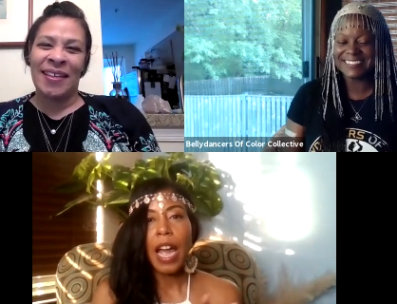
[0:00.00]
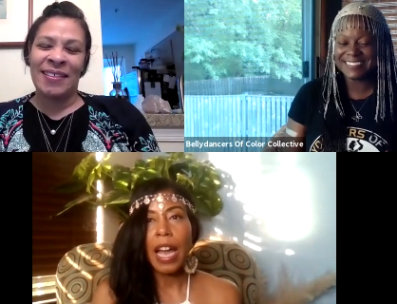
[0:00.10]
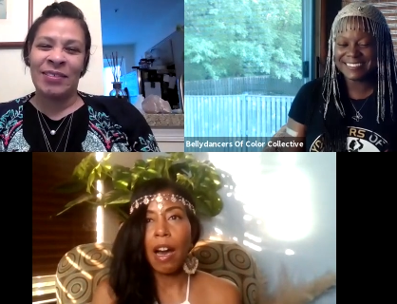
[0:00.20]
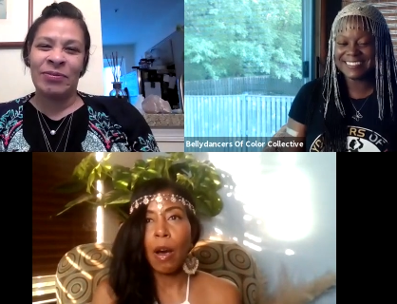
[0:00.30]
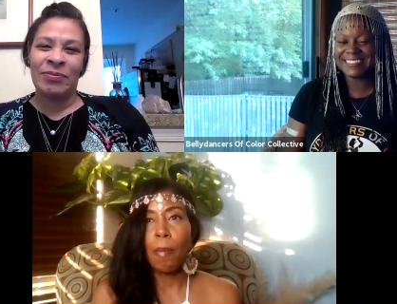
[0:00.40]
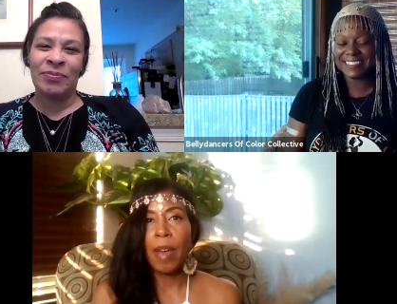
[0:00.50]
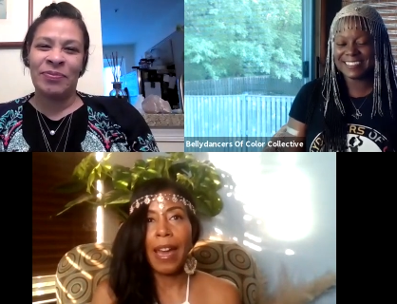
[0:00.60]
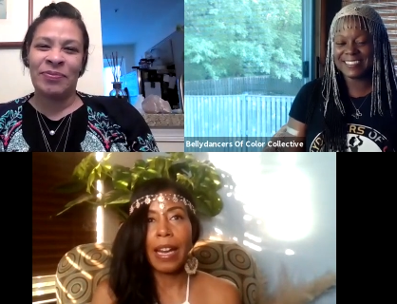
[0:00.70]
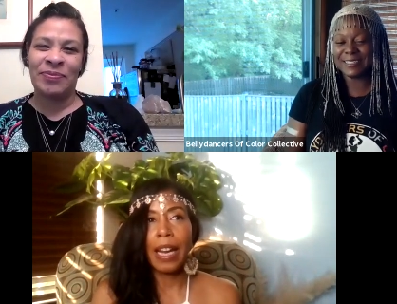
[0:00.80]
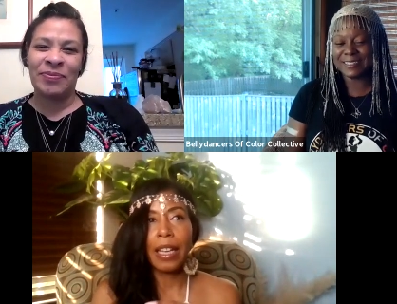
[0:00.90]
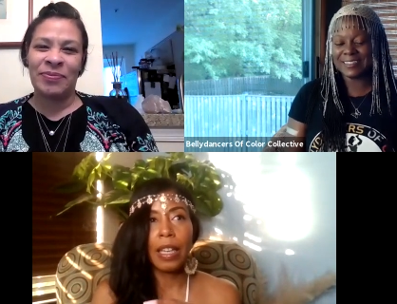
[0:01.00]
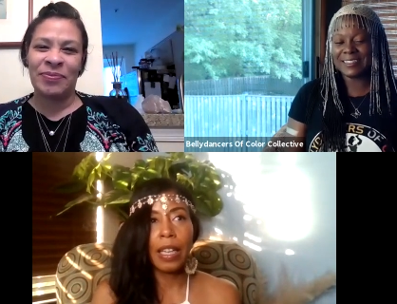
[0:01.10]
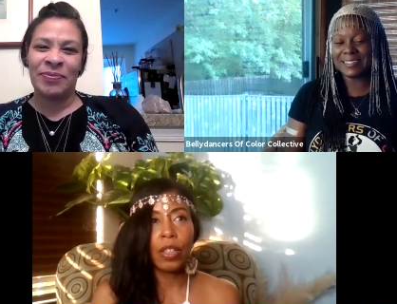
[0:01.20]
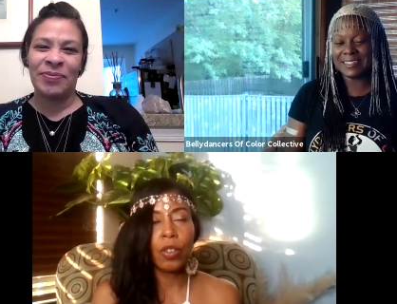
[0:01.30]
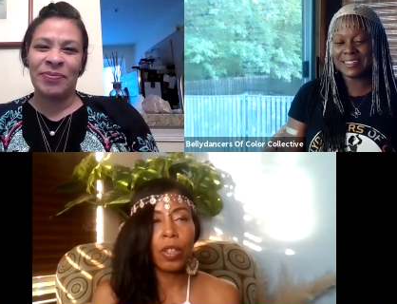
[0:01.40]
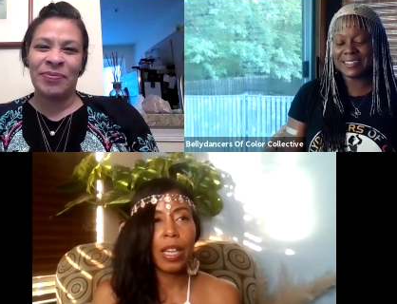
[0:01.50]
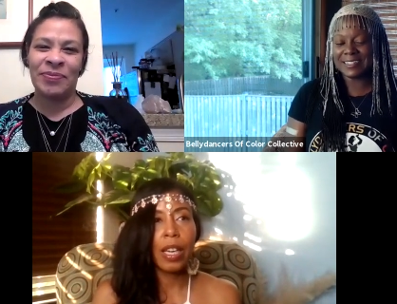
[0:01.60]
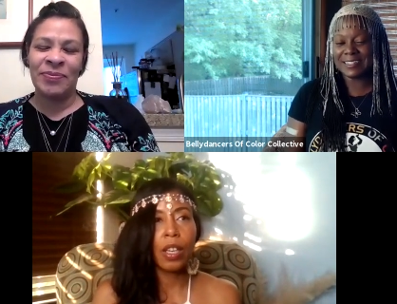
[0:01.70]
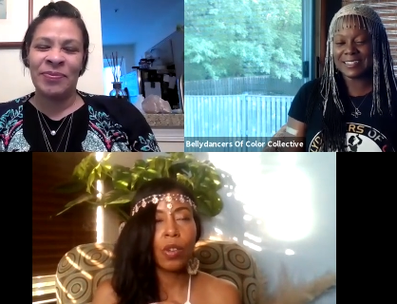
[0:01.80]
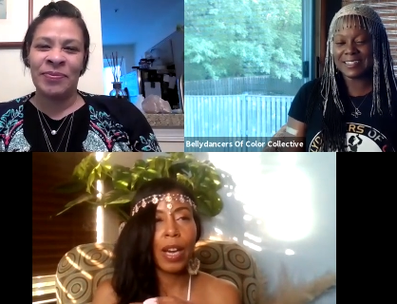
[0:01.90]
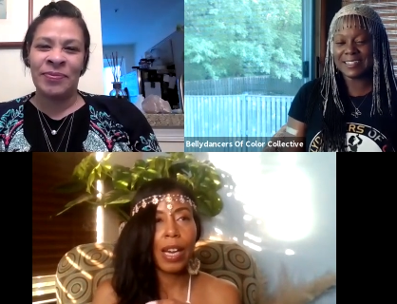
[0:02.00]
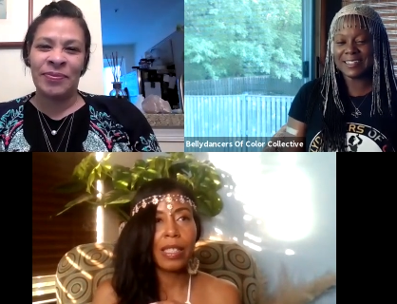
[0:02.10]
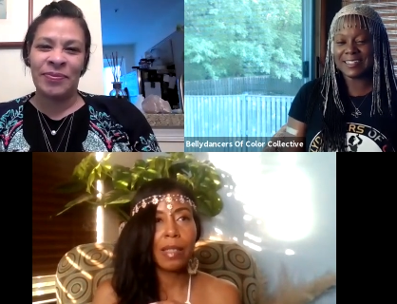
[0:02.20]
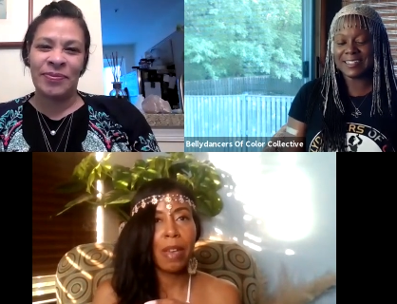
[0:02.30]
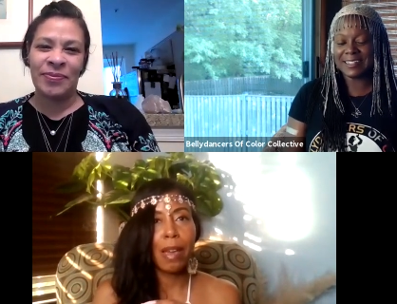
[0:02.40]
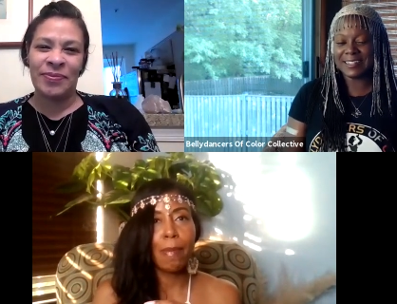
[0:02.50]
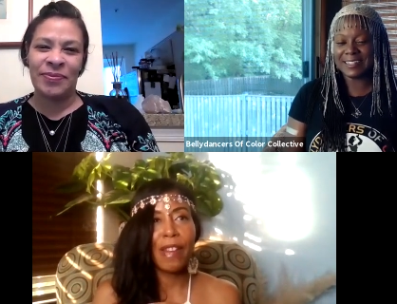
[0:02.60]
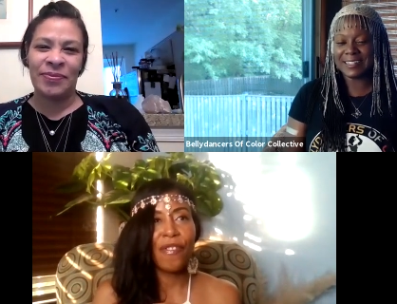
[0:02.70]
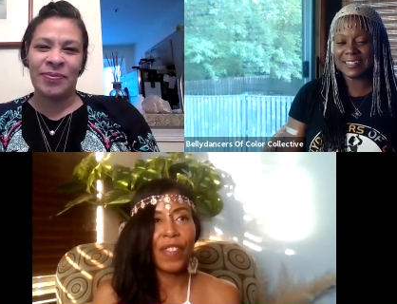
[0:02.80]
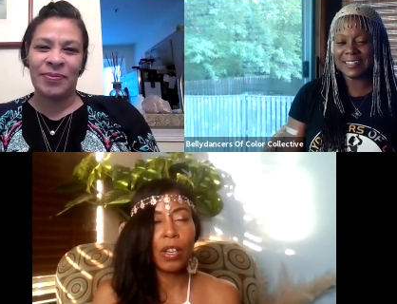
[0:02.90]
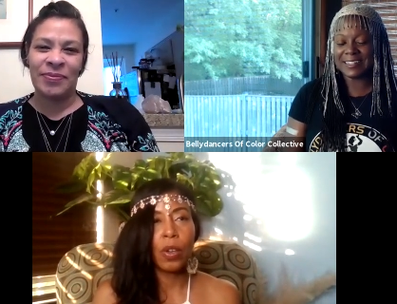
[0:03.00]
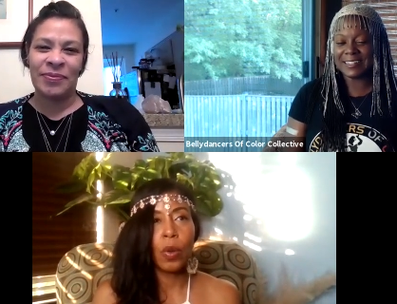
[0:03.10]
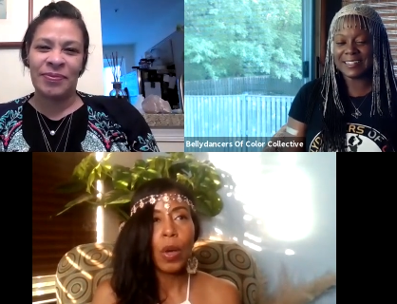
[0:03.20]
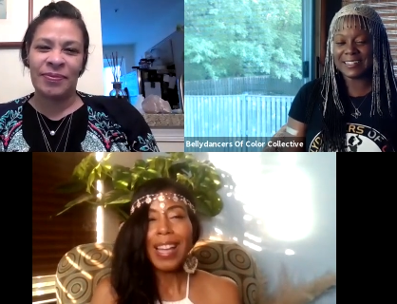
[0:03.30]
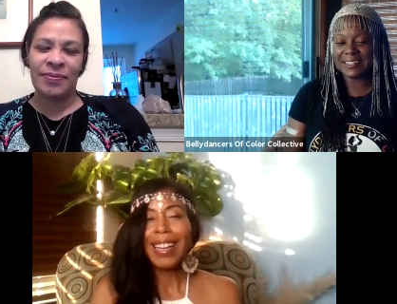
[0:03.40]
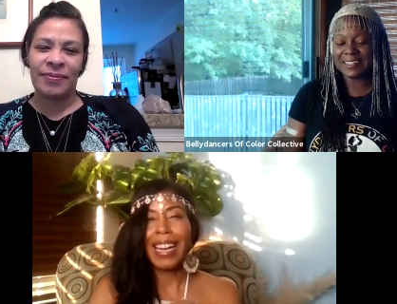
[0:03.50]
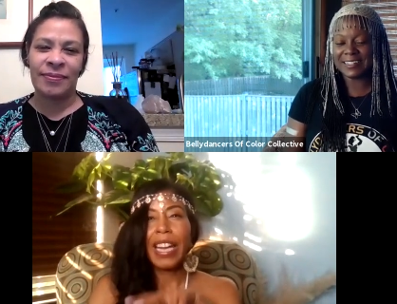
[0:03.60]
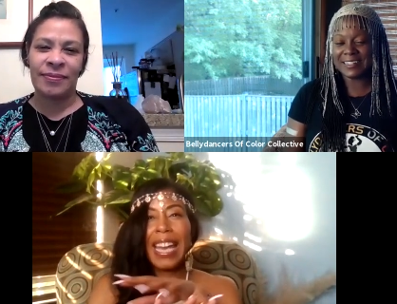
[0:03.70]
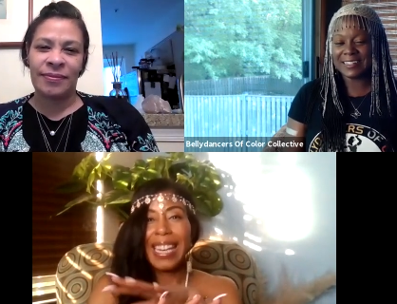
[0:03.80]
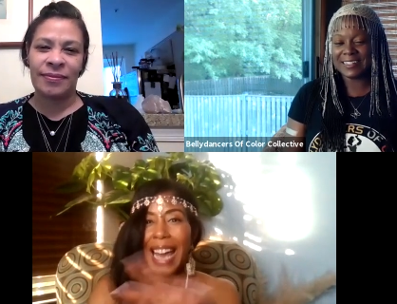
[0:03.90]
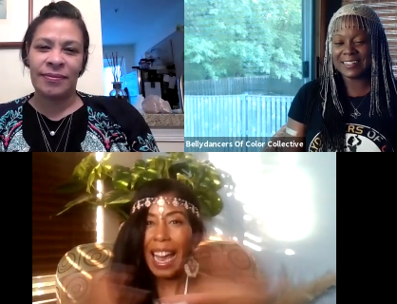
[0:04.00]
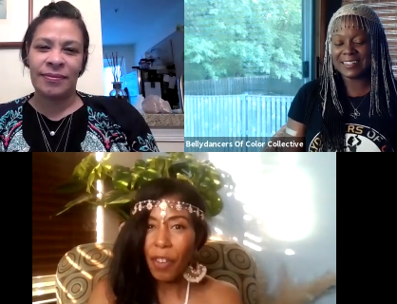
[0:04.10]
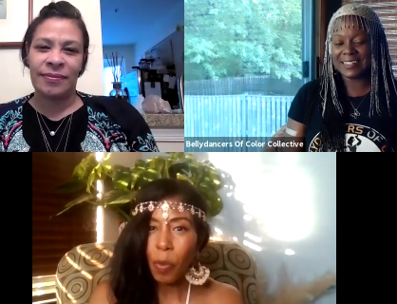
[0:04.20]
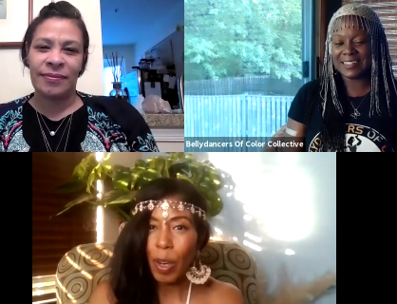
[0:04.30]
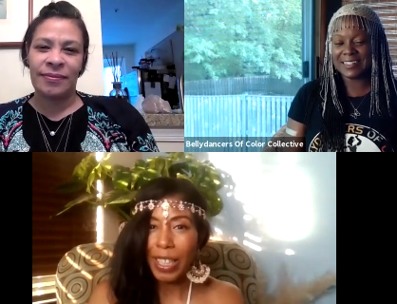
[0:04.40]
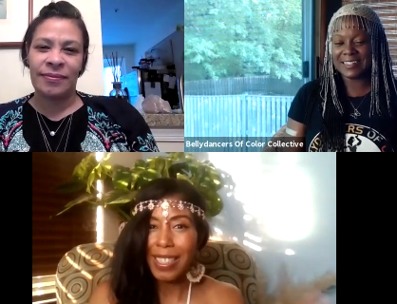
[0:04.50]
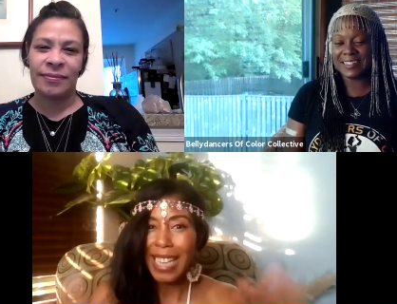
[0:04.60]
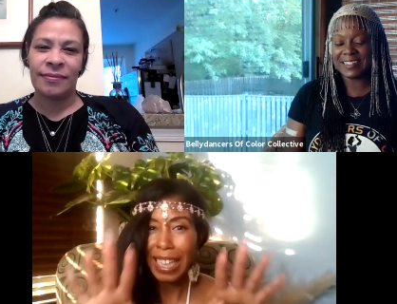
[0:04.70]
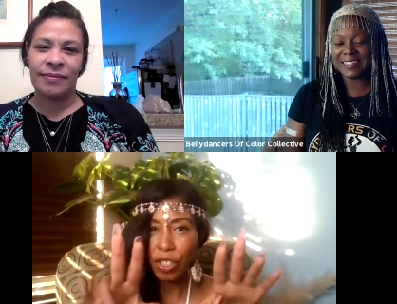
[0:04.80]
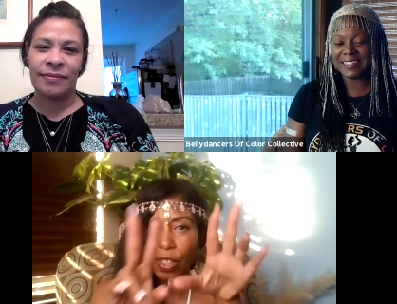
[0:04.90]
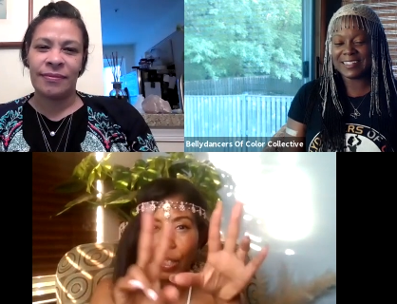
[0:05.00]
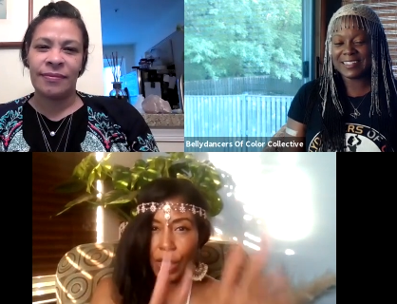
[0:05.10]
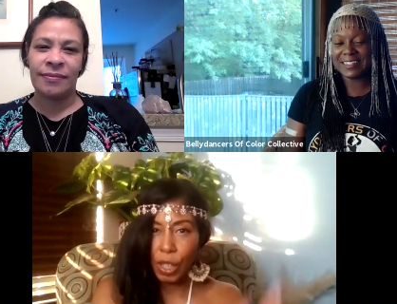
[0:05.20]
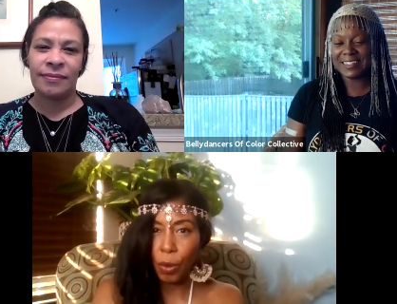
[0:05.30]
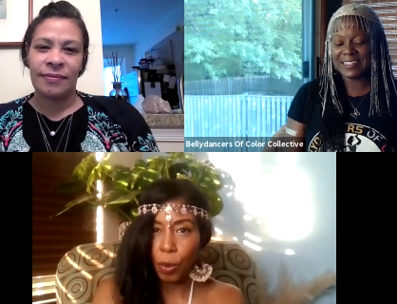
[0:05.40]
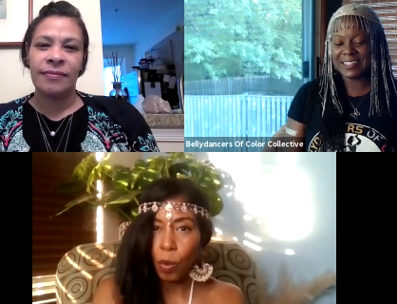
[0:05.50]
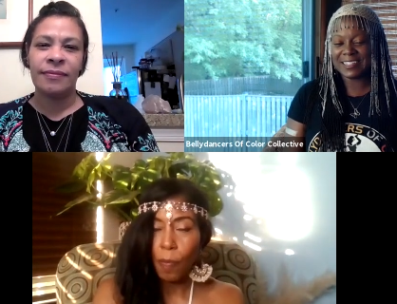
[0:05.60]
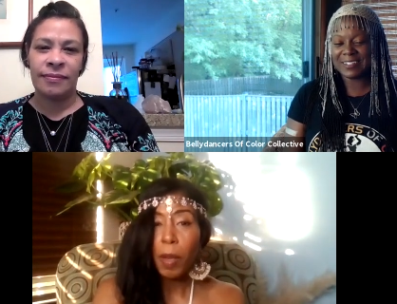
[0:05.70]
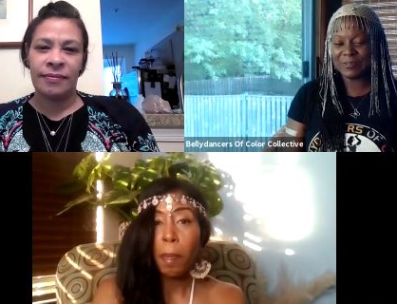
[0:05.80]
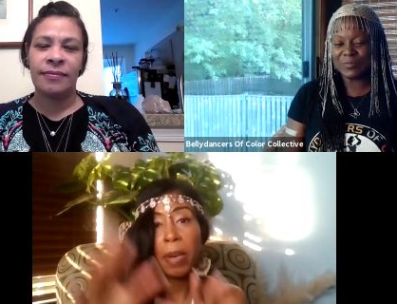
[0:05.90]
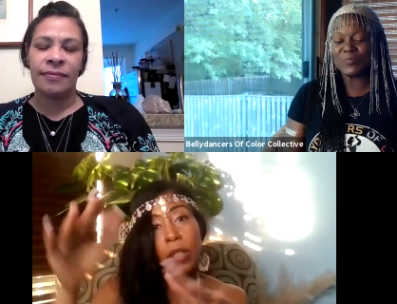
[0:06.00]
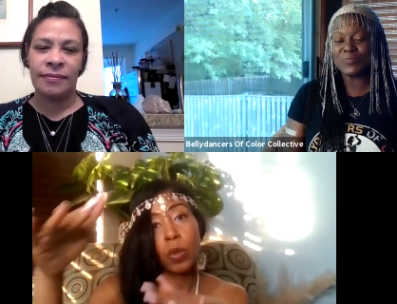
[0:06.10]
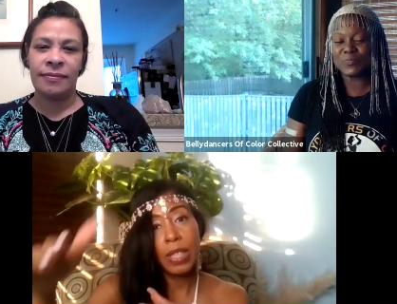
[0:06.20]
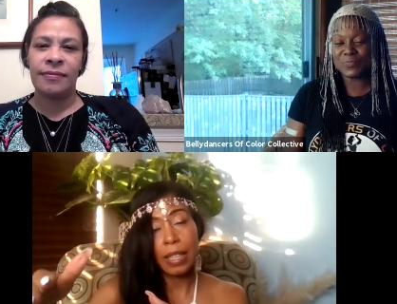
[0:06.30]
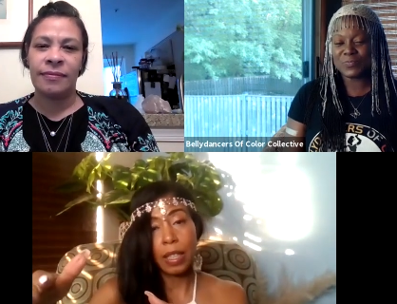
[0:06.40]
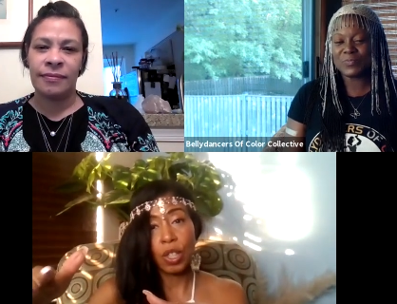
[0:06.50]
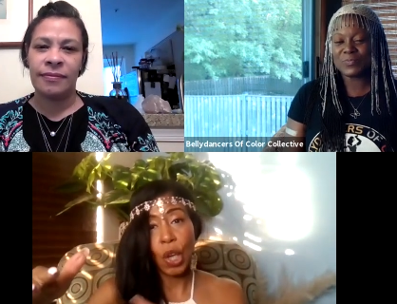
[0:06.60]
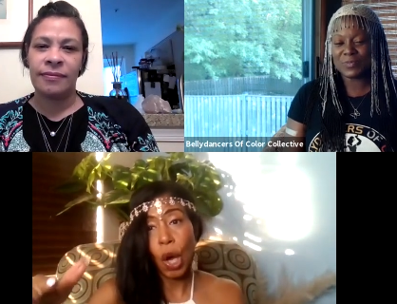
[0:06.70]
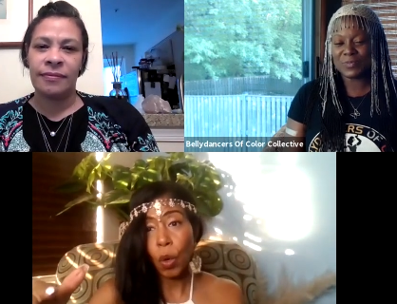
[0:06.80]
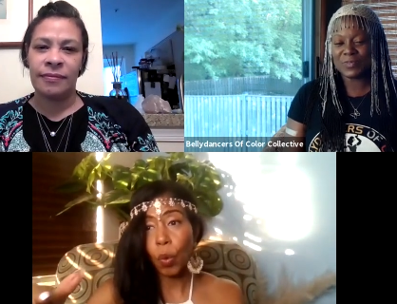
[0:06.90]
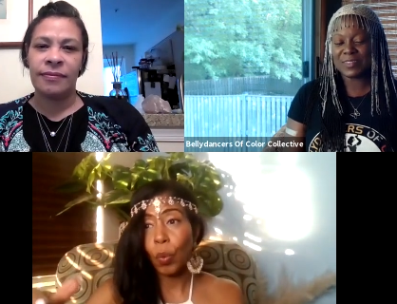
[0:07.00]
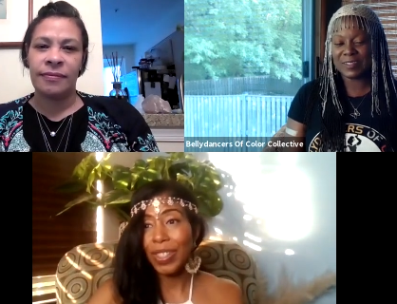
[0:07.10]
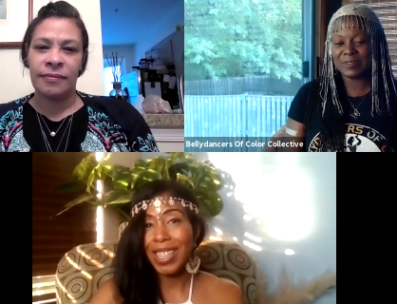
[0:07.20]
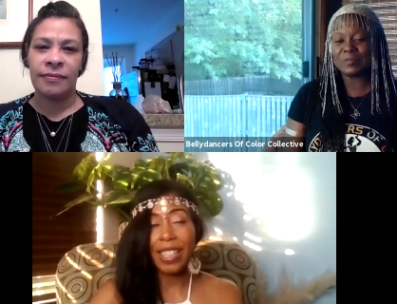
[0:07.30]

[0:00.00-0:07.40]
Speaker 1: Mm-hmm. Um, and I literally, you guys made me feel like, in everyone, it's not just you, but you set the tone.